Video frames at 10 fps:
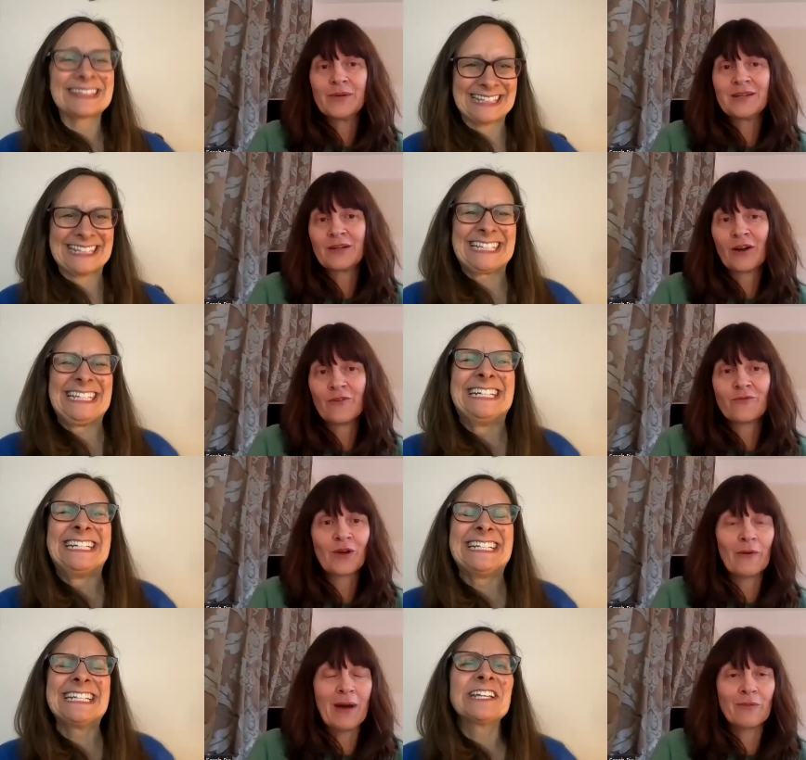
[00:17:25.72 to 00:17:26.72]
Speaker 1: we go
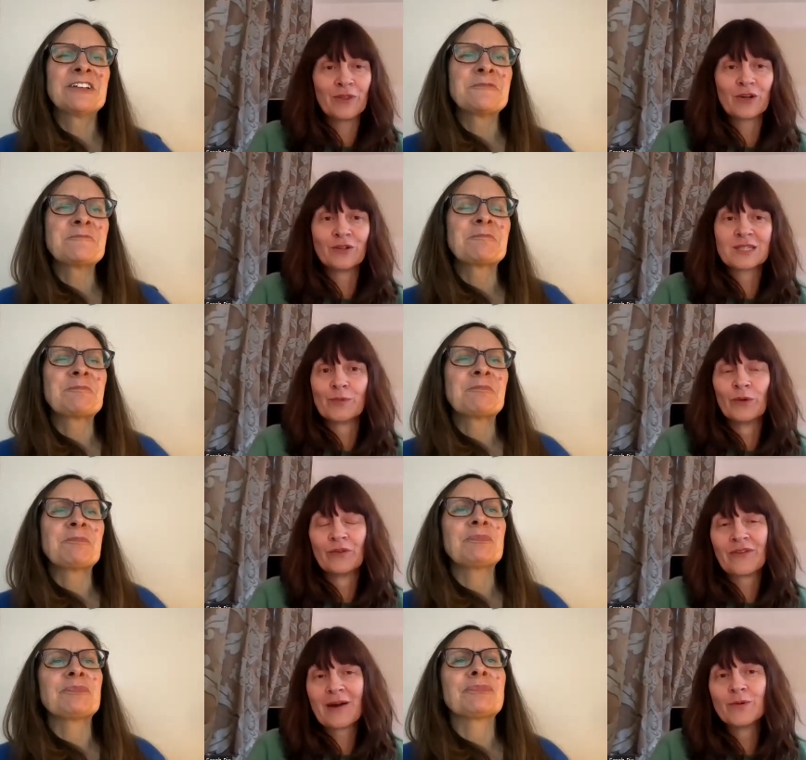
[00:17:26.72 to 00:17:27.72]
go out with the
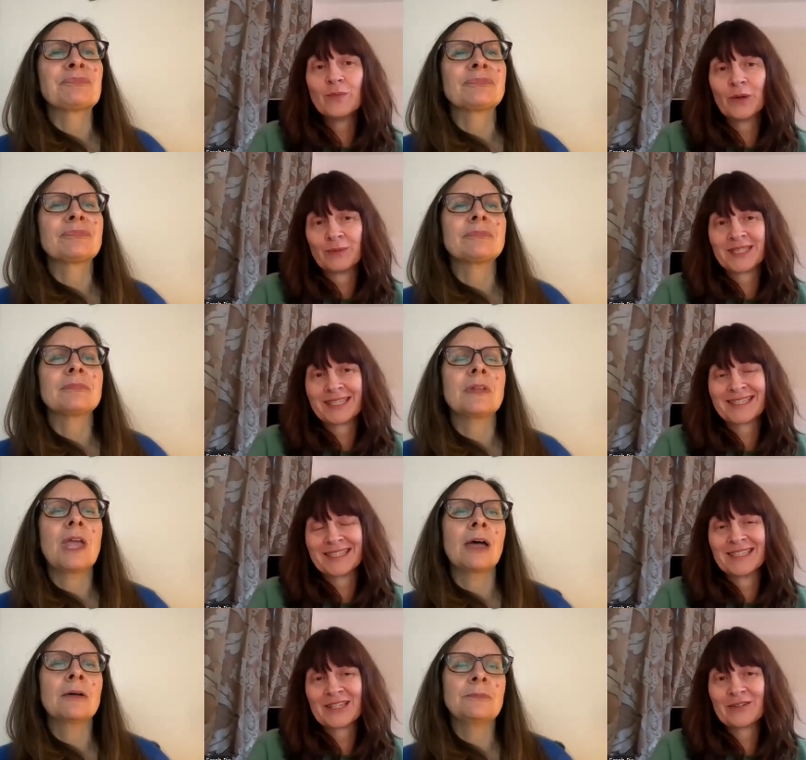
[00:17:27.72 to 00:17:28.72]
gospel, that there would be
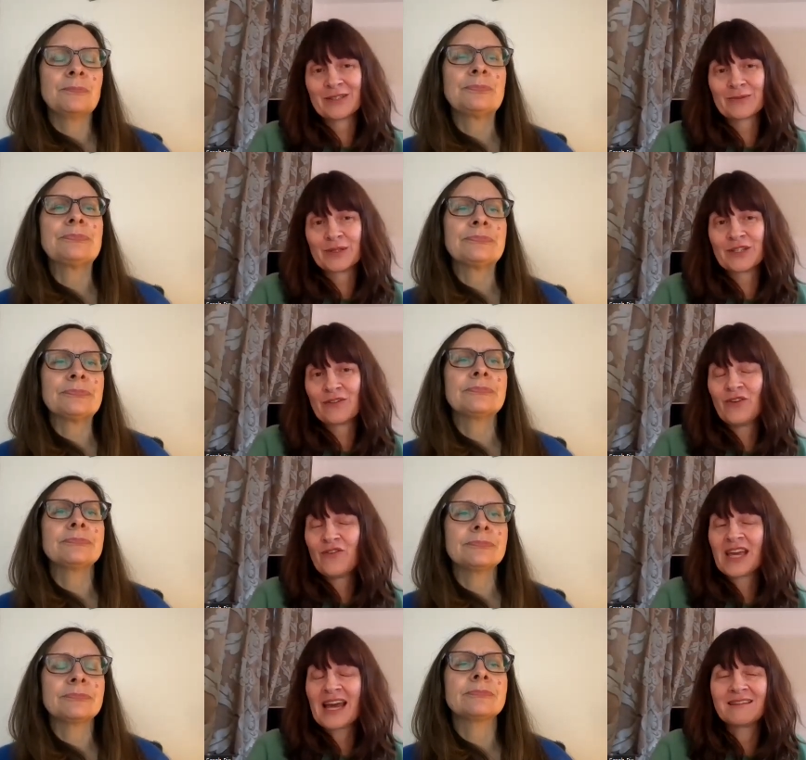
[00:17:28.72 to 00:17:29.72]
opposition. So I just wondered if
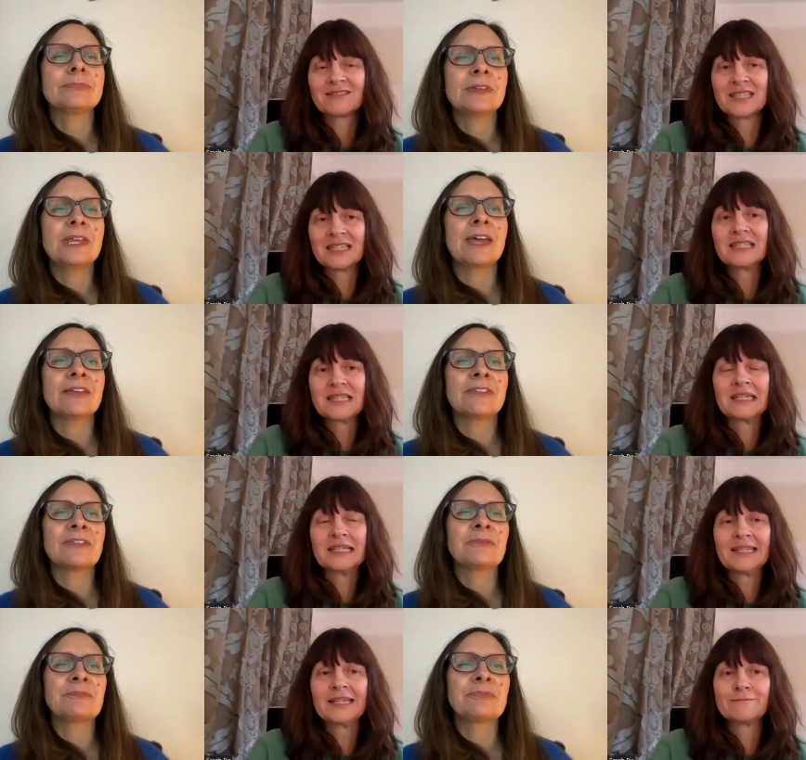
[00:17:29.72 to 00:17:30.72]
you've encountered anything
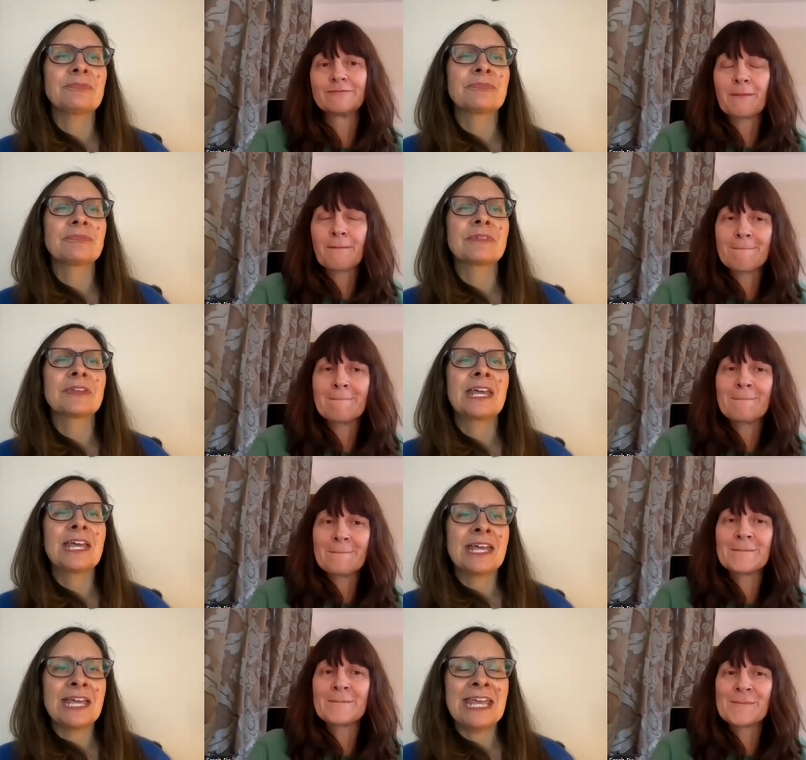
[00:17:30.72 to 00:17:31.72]
yes. like that
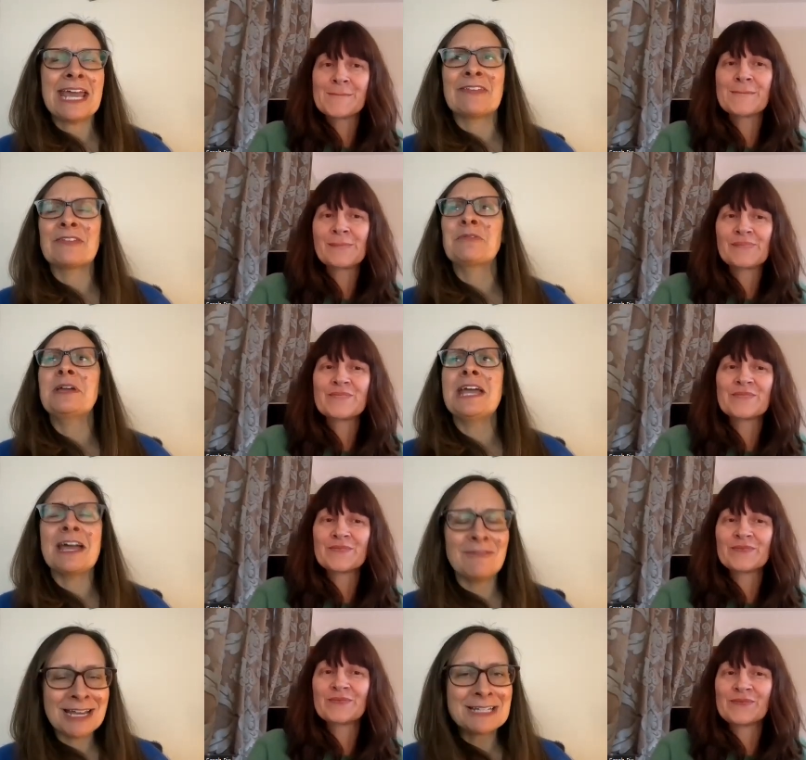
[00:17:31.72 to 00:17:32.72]
Speaker 2: yes, we
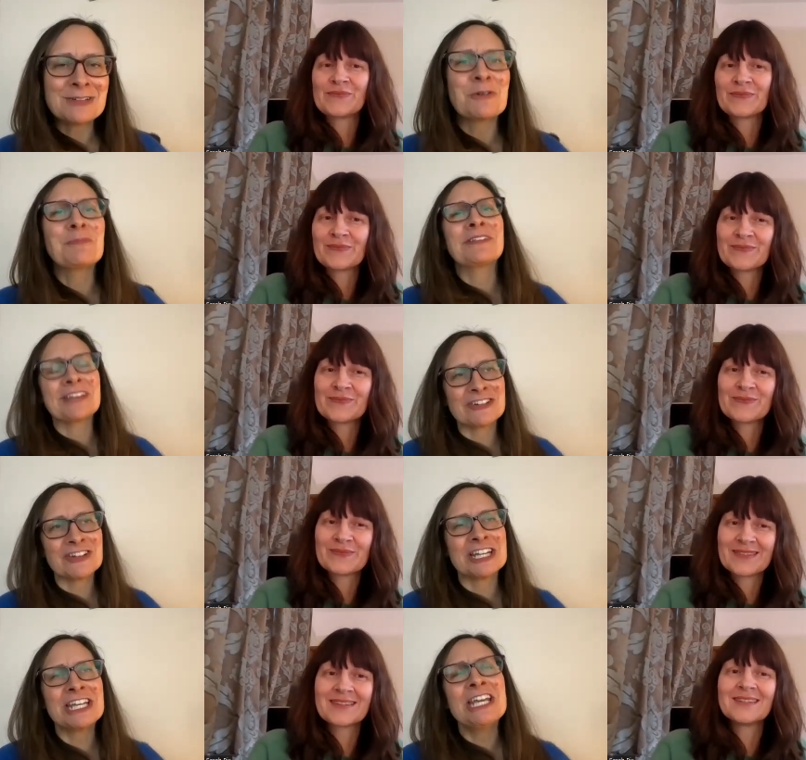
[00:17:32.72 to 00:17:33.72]
have had
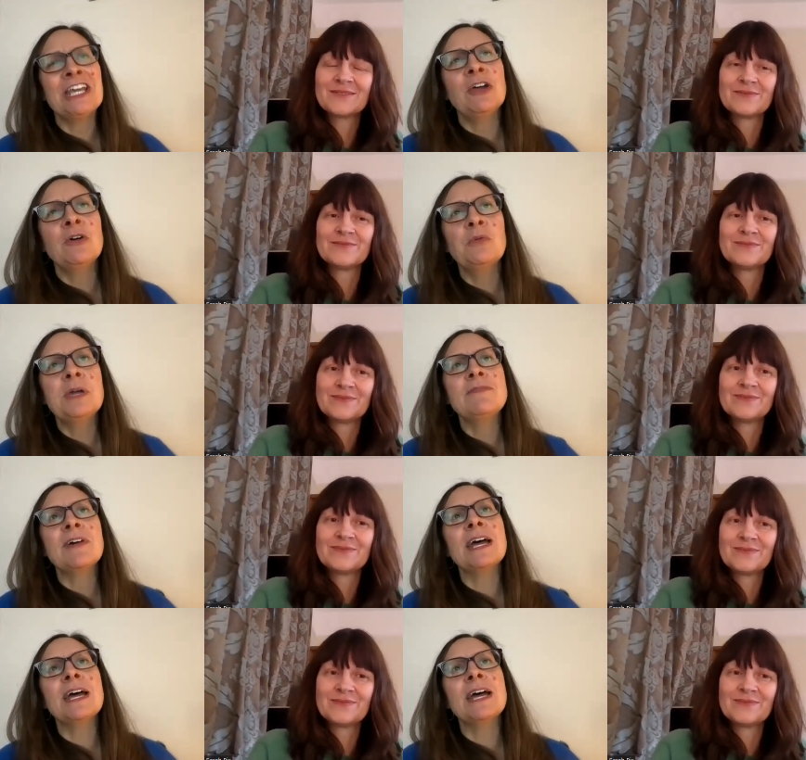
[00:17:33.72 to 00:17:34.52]
opposition. We've